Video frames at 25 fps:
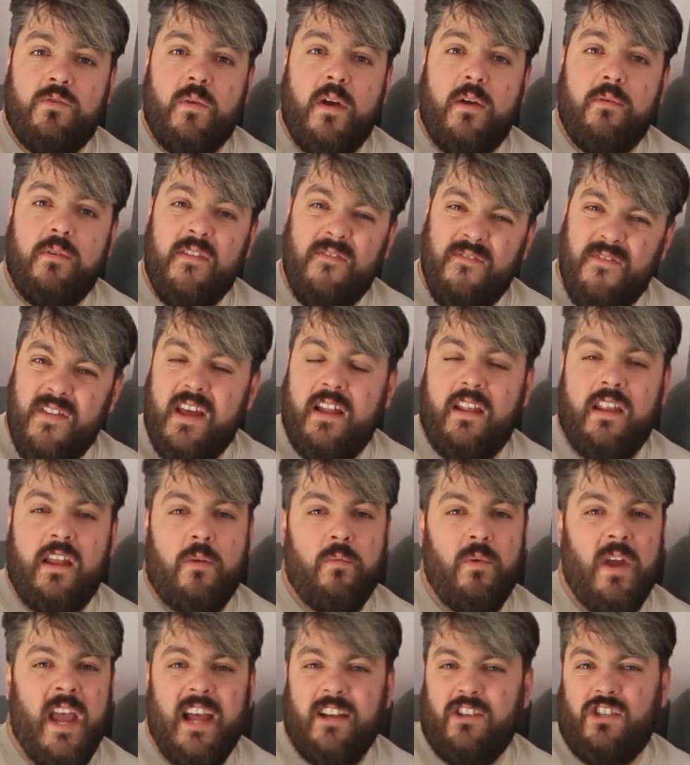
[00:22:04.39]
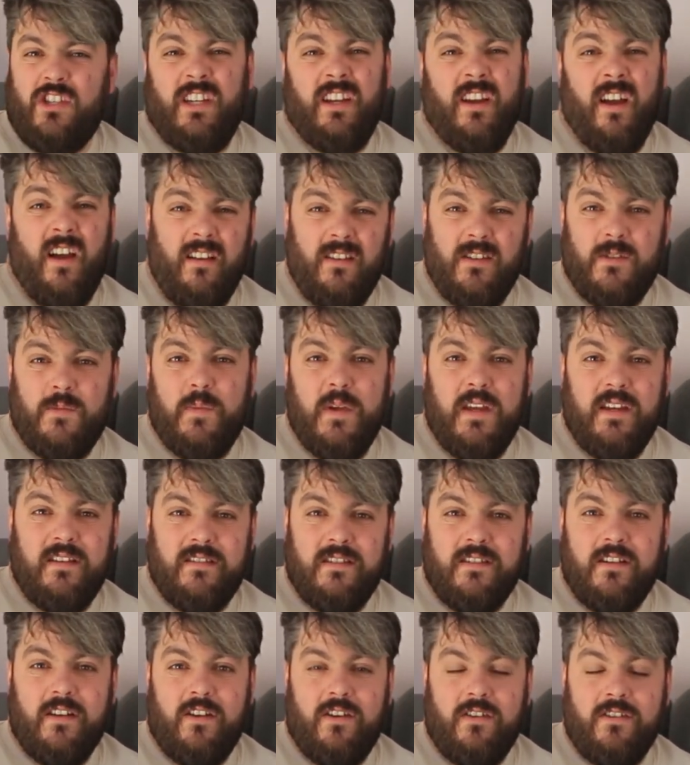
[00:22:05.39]
where we feel like we actually can't speak
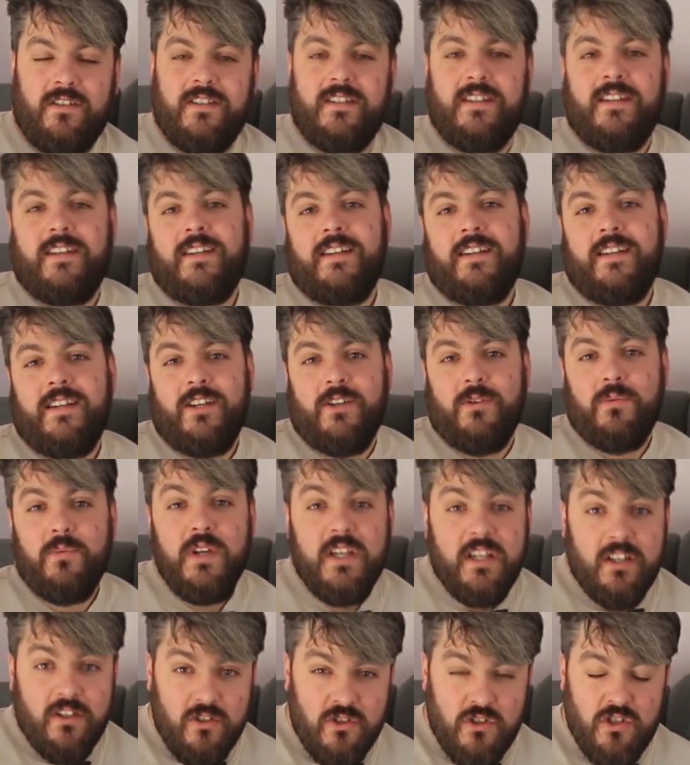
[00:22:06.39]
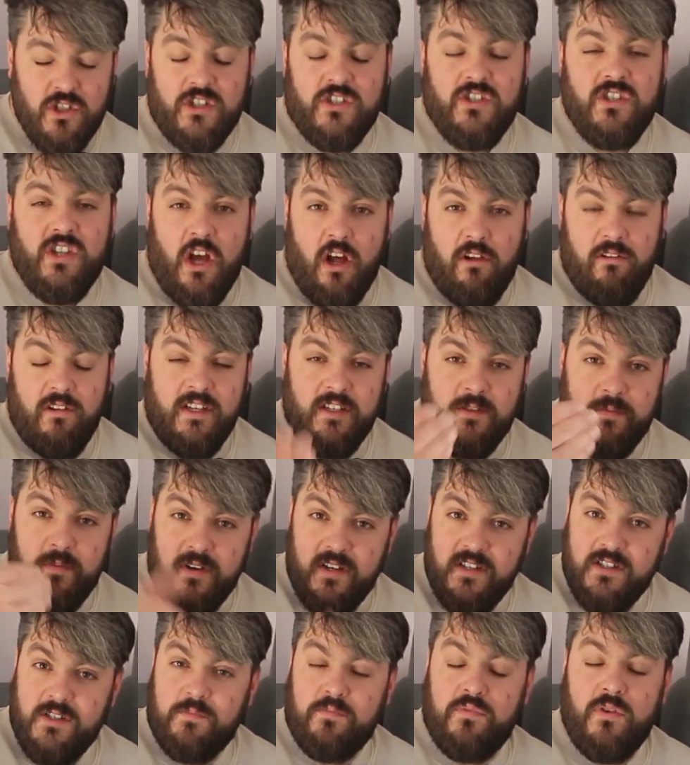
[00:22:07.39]
to God, we can trust the Holy
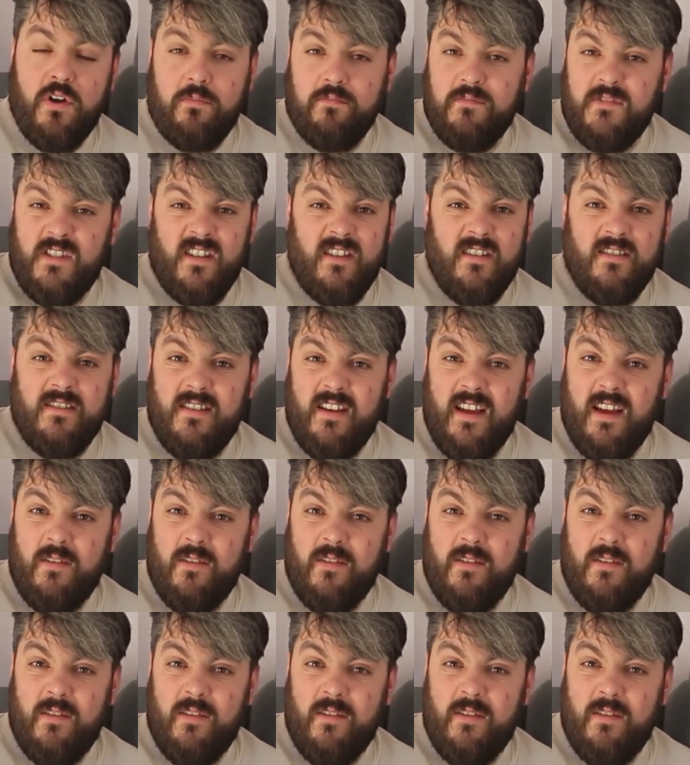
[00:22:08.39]
Spirit to prompt us.